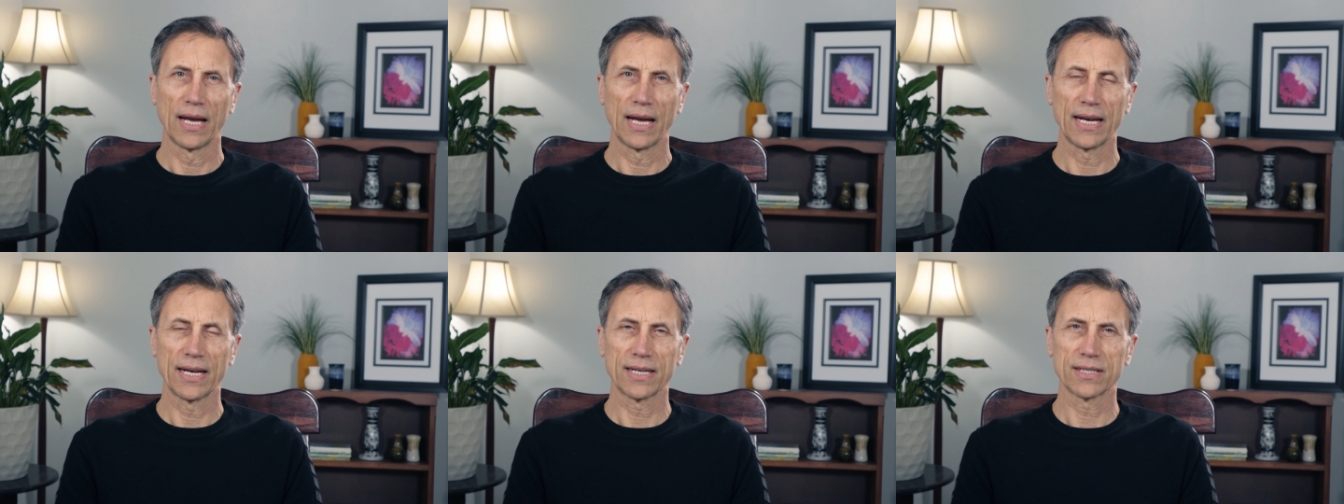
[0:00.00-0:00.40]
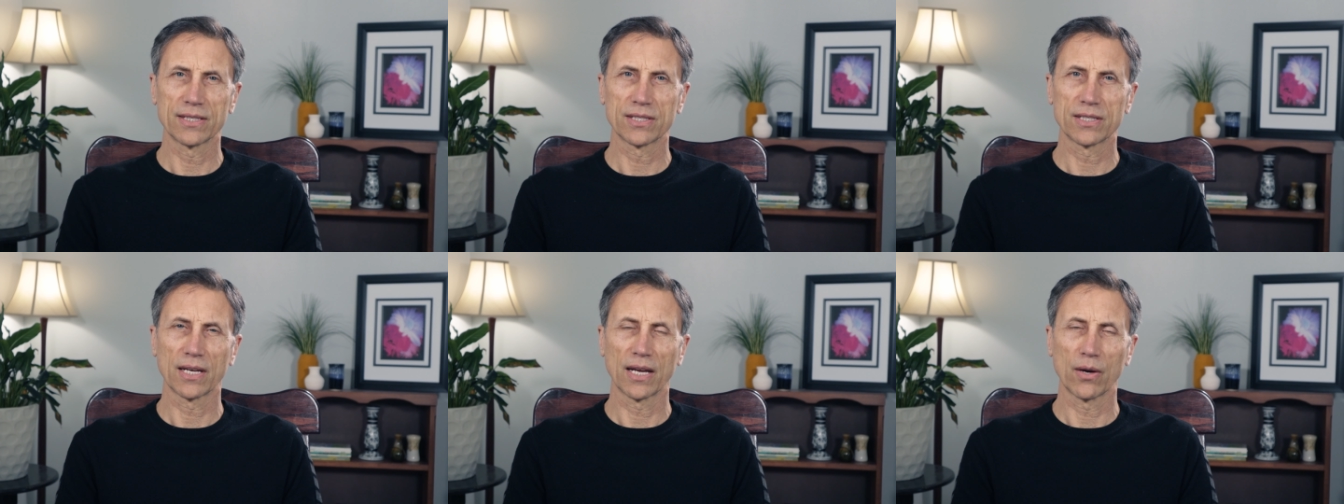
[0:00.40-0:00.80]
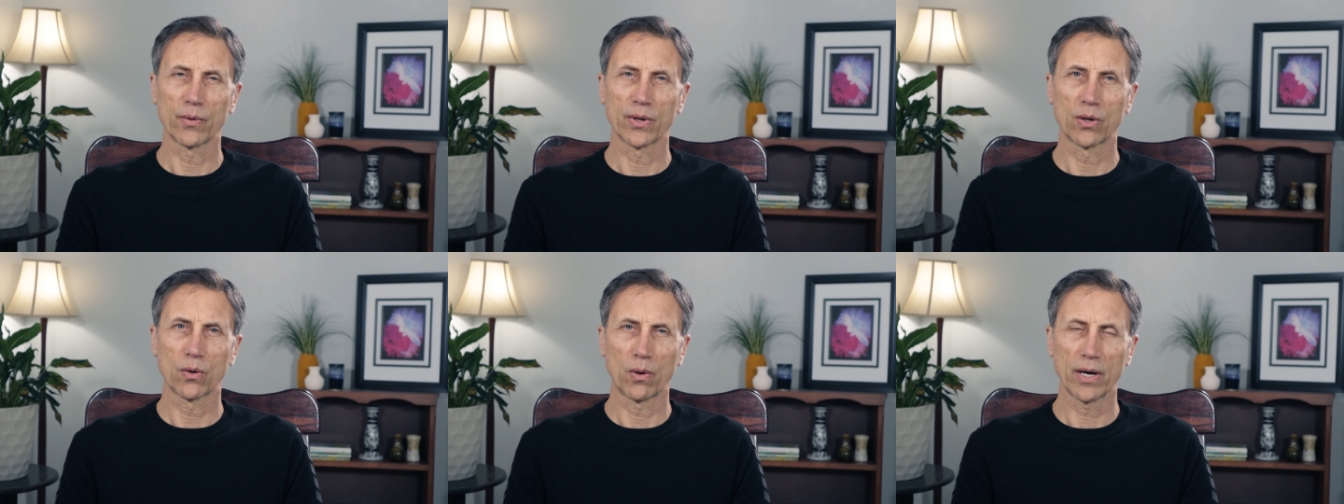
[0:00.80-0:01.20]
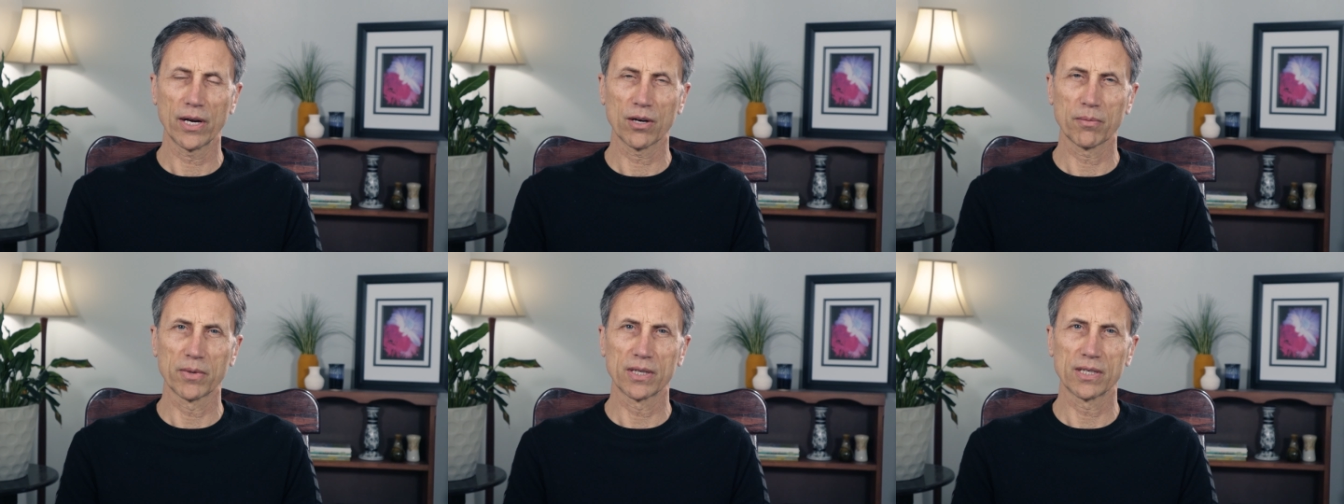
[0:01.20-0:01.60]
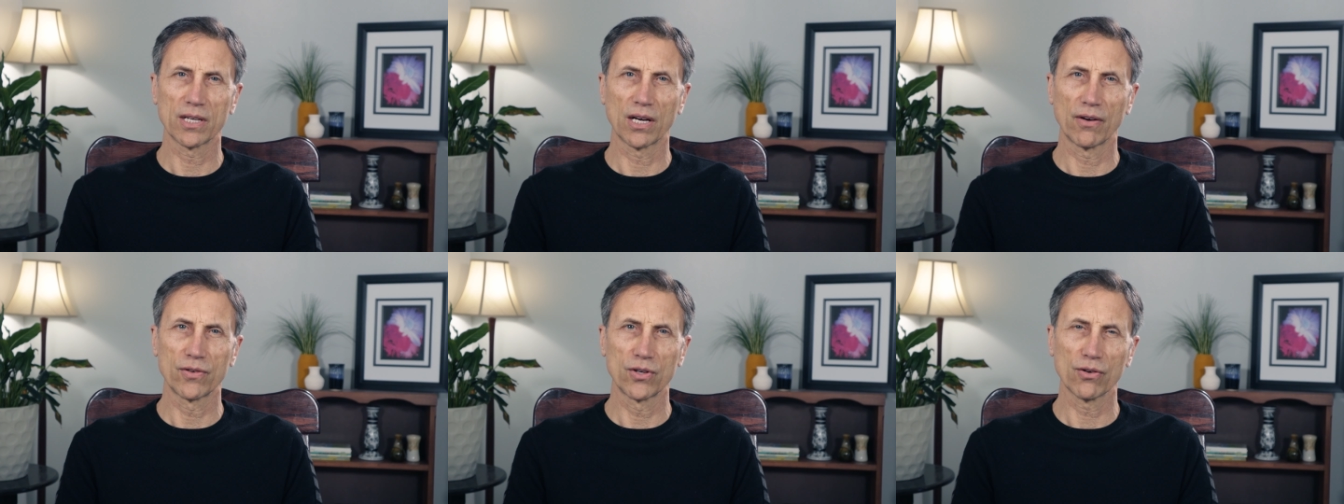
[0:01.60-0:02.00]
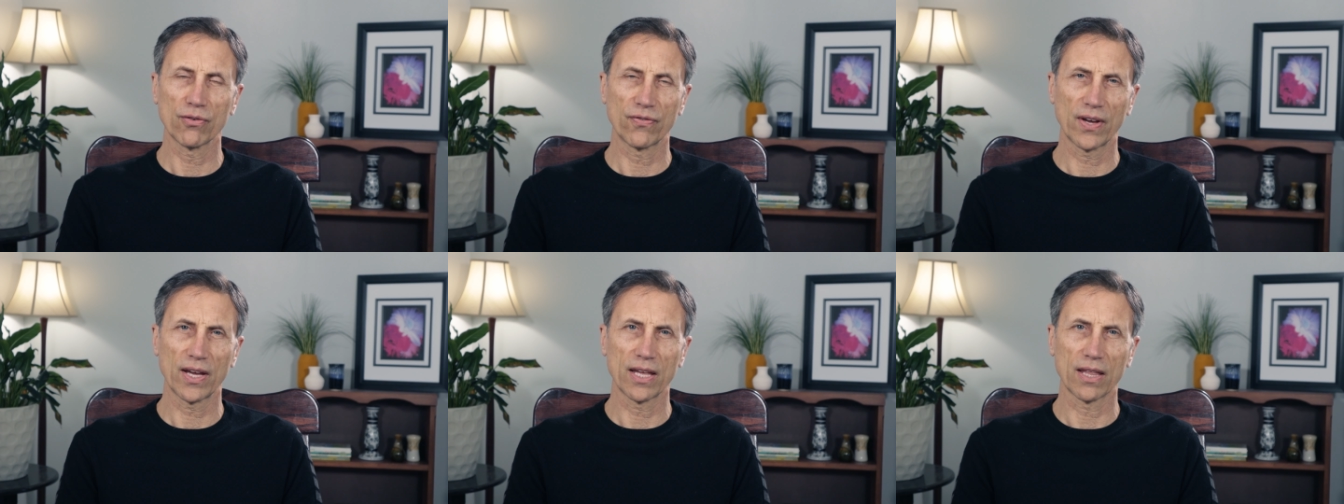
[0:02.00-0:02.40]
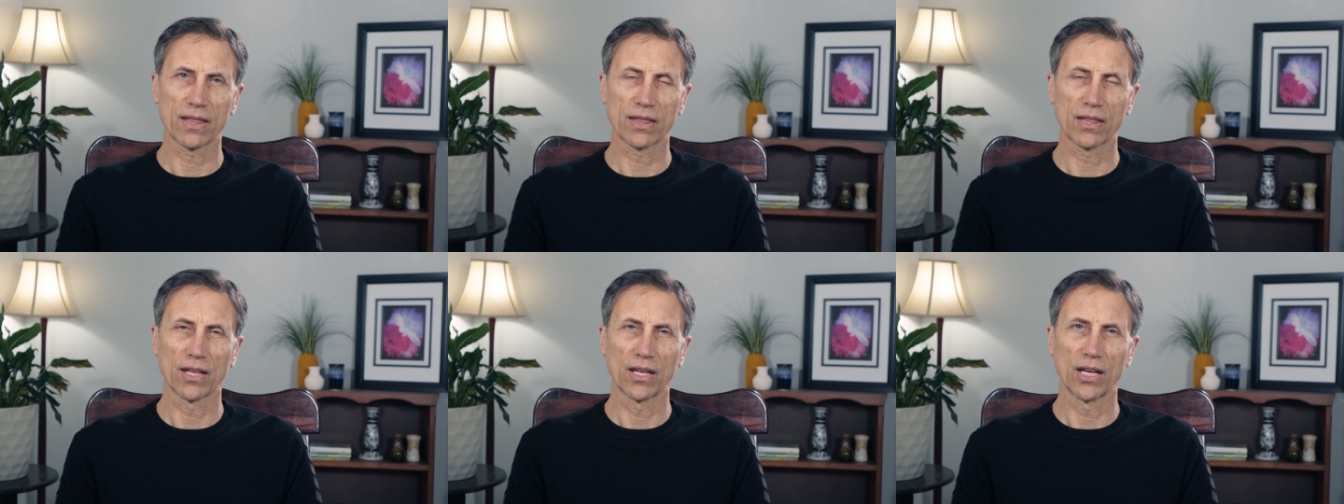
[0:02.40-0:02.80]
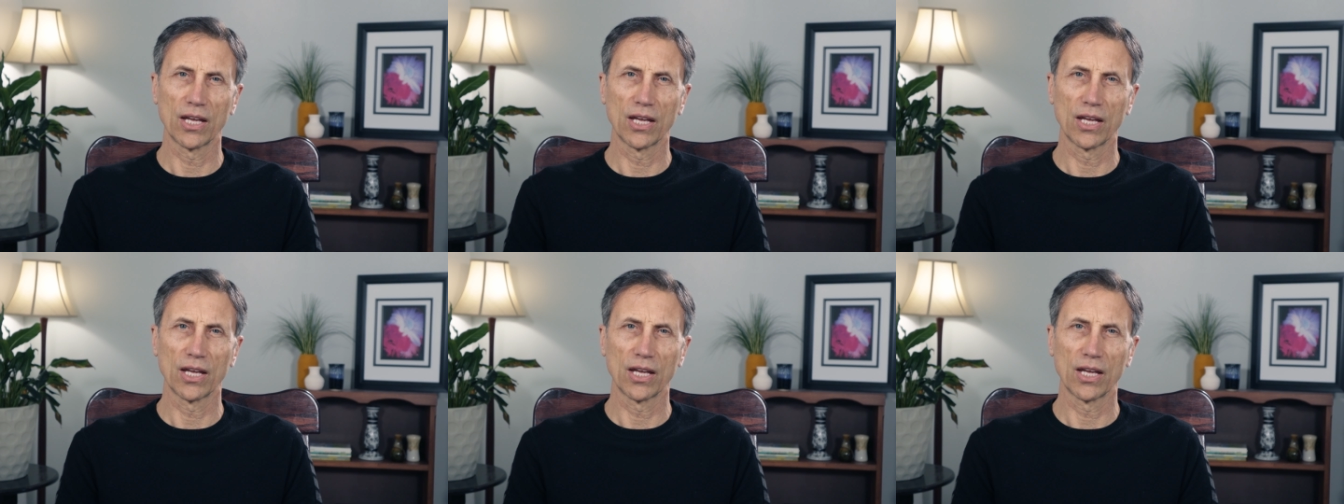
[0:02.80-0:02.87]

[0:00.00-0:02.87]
as a requirement of your faith.